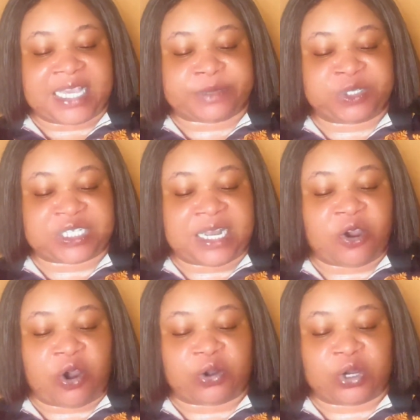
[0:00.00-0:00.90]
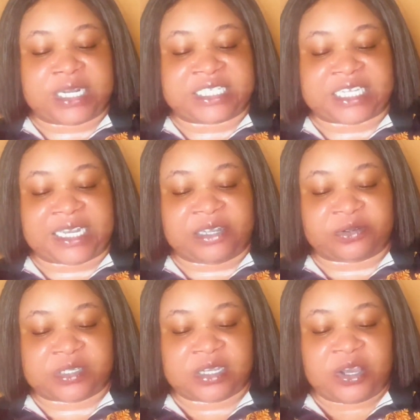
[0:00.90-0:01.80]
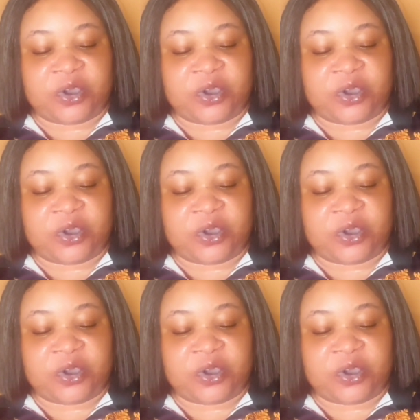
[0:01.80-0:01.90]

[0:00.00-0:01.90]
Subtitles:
especially on other channels,